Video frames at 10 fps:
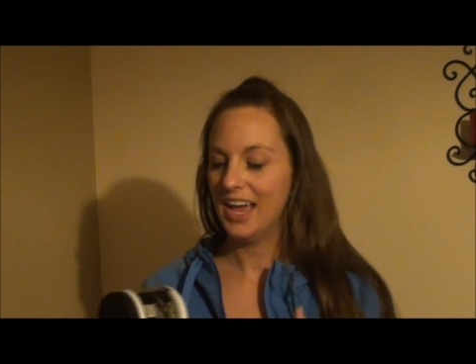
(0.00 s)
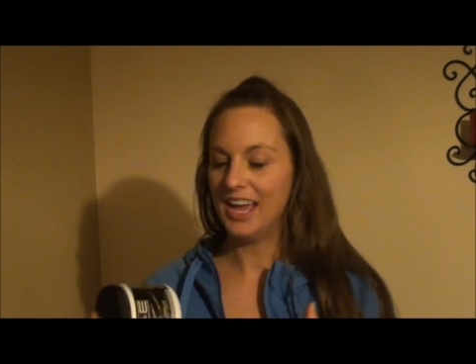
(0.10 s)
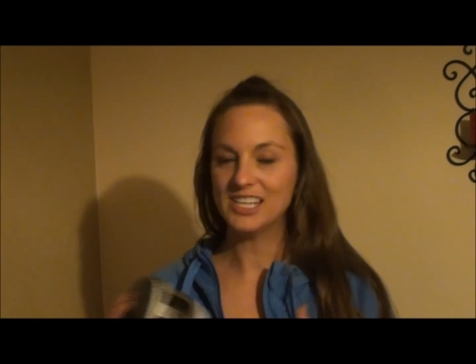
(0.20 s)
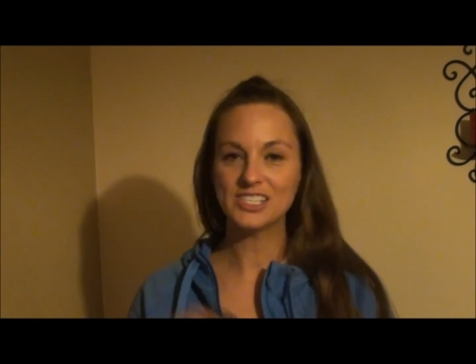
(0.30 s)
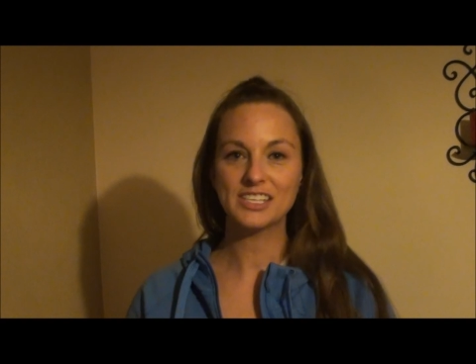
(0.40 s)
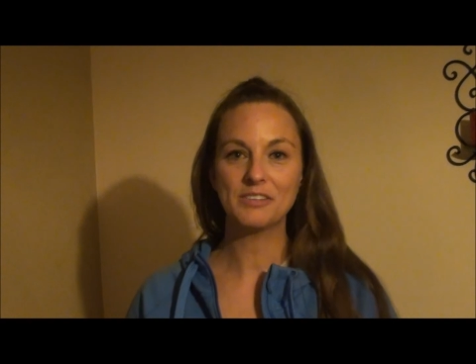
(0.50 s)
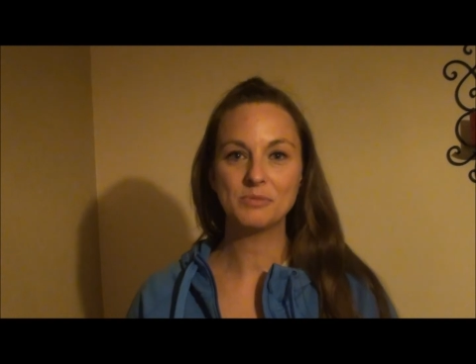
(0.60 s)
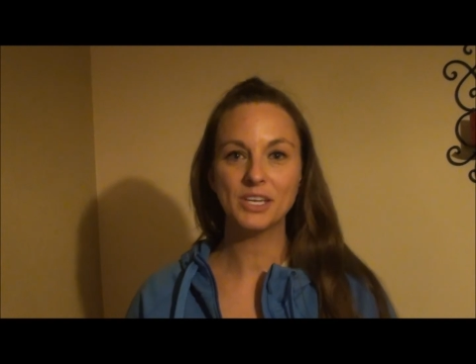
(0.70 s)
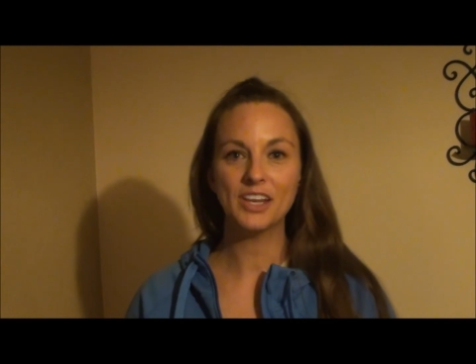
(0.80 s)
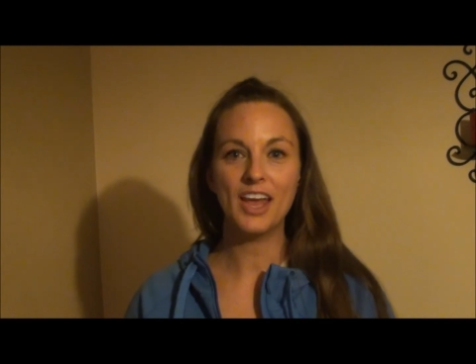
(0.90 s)
It just
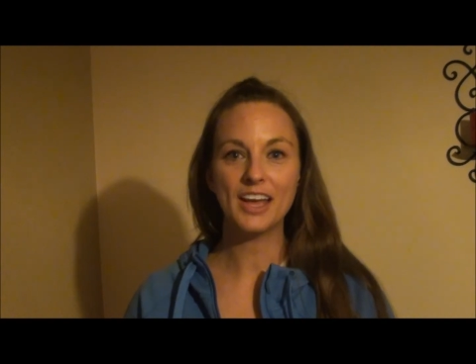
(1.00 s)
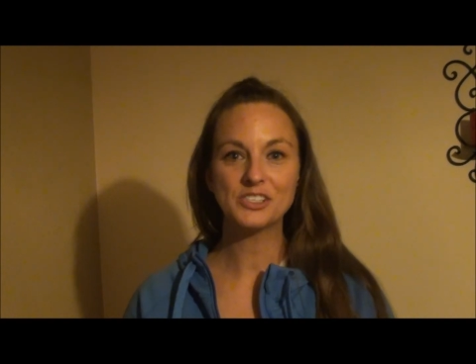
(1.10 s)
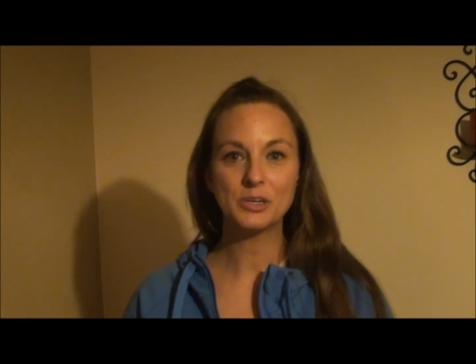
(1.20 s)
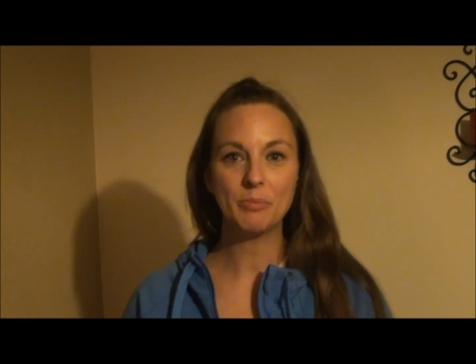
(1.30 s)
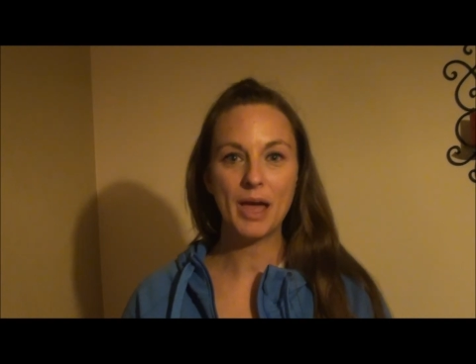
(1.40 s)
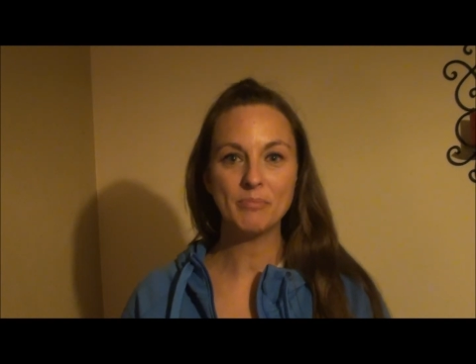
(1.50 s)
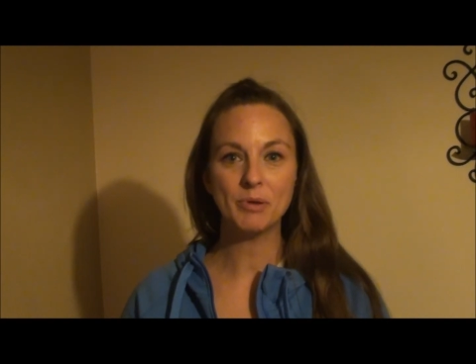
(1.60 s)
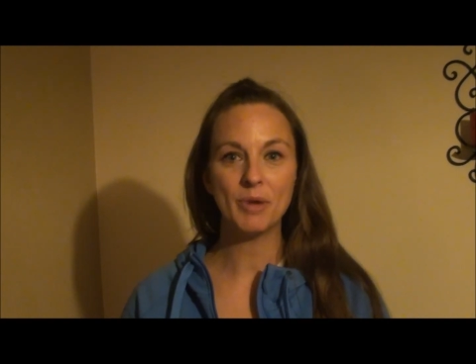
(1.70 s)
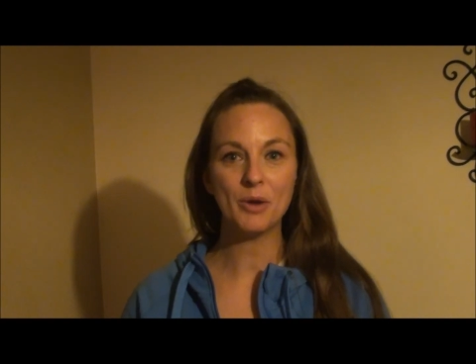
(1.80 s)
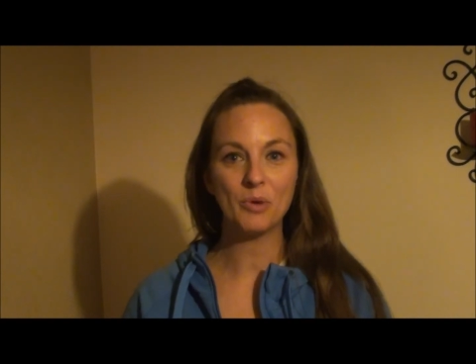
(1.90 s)
gives me a little extra
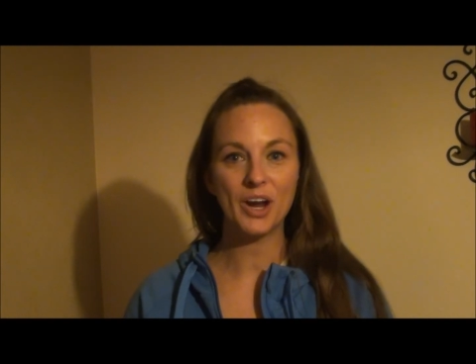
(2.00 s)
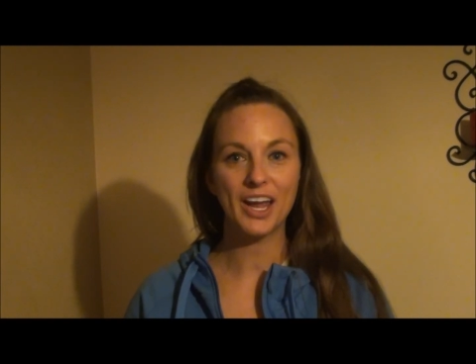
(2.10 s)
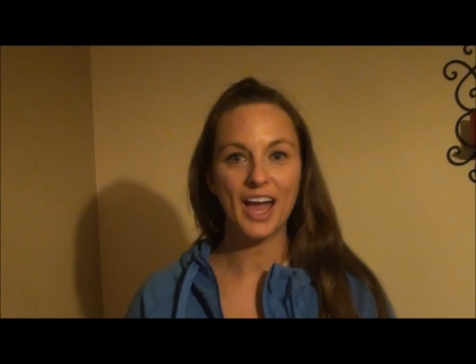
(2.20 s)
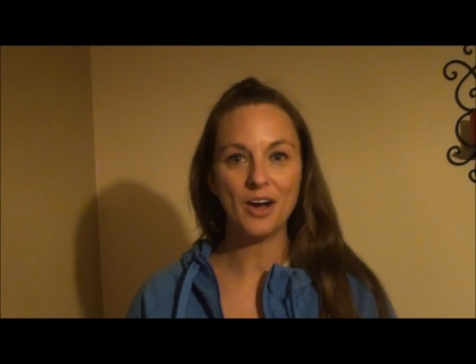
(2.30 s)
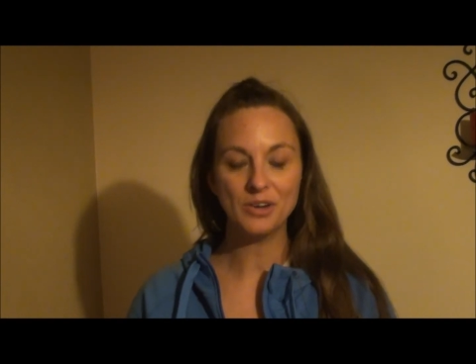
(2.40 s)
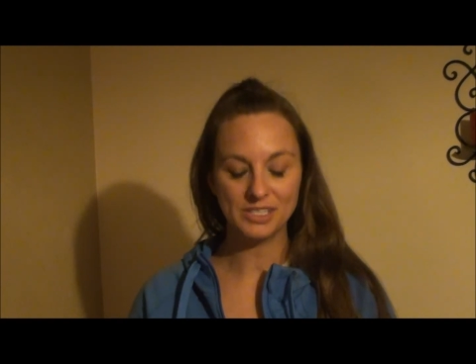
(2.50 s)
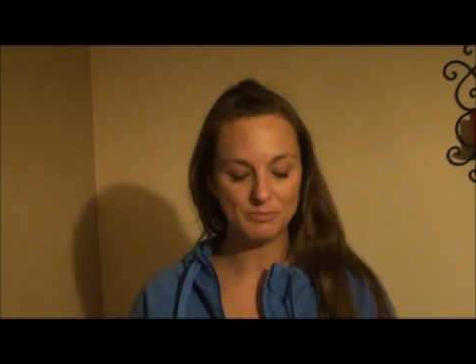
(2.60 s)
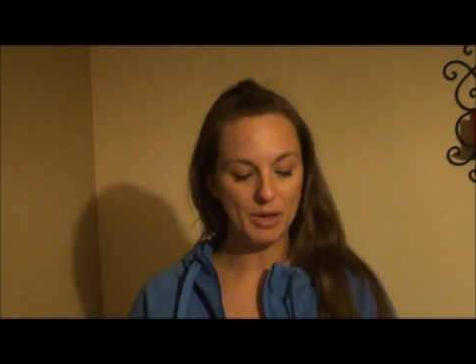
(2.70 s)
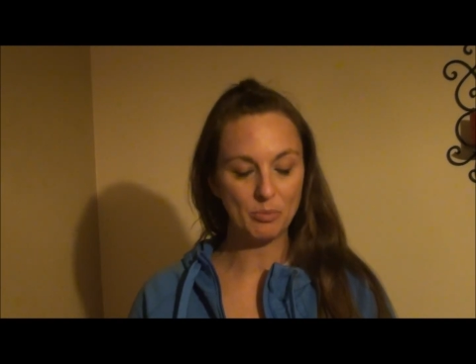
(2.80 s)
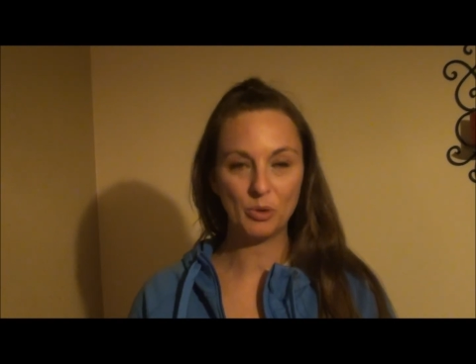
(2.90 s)
pep in my workout.
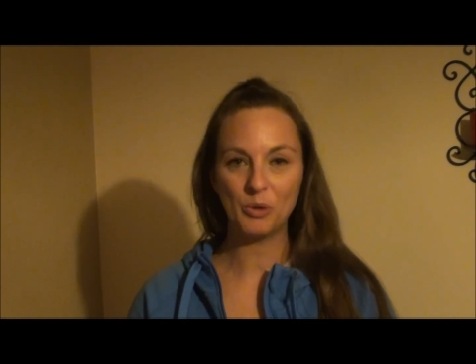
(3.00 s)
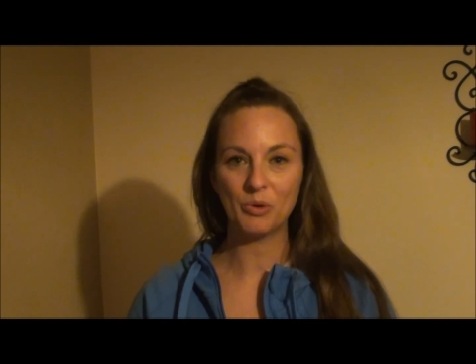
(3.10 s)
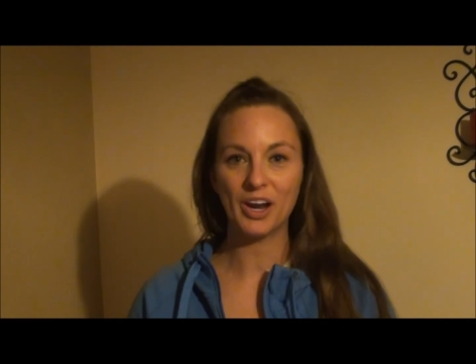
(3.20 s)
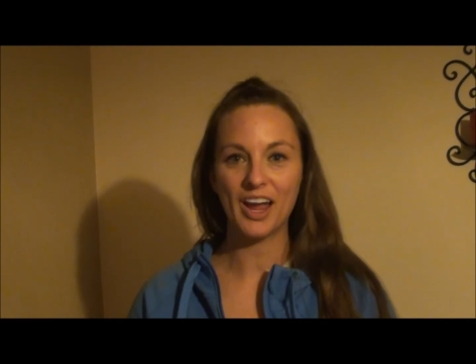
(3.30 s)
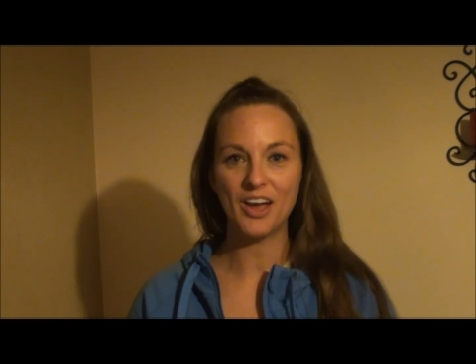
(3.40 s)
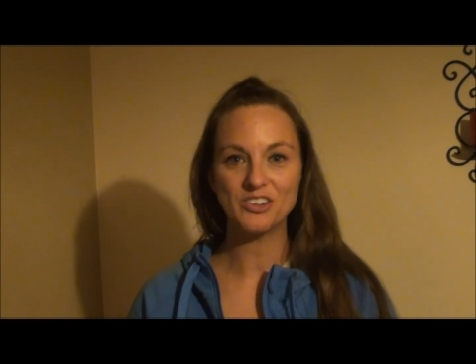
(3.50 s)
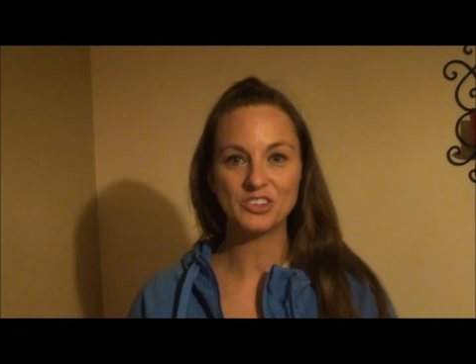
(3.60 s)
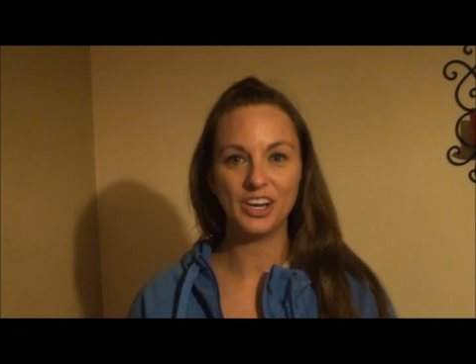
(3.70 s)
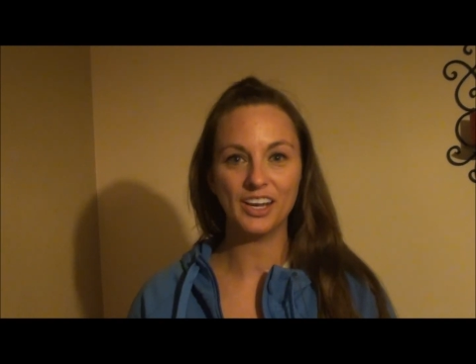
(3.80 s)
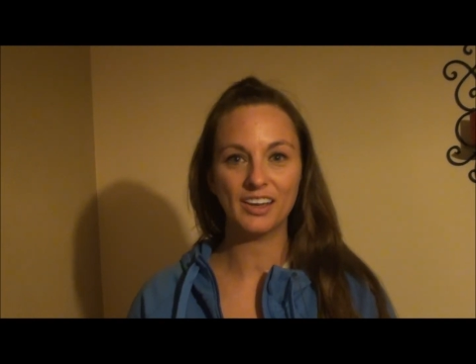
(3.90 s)
It's my pre-workout
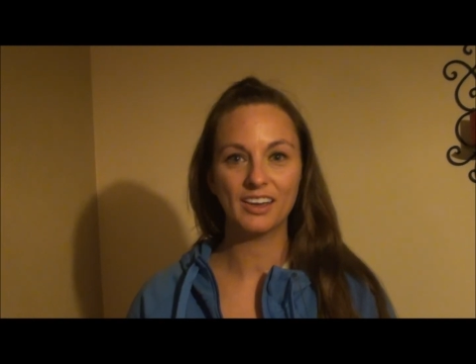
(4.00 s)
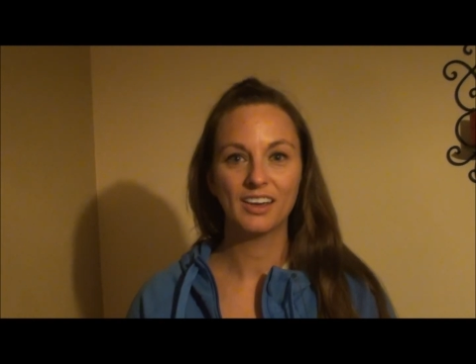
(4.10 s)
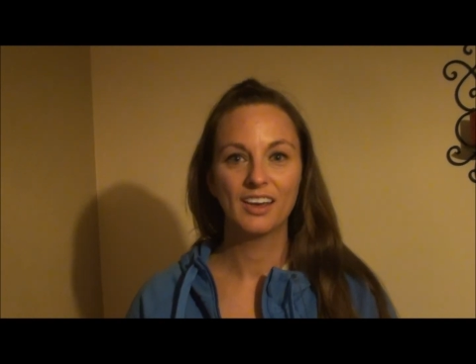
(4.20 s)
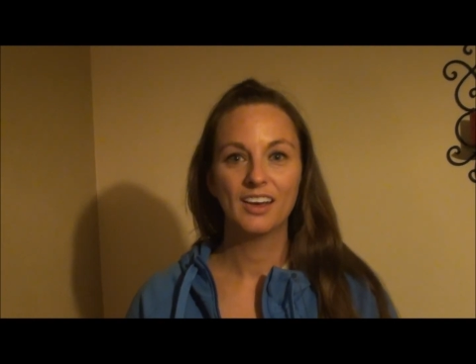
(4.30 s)
drink.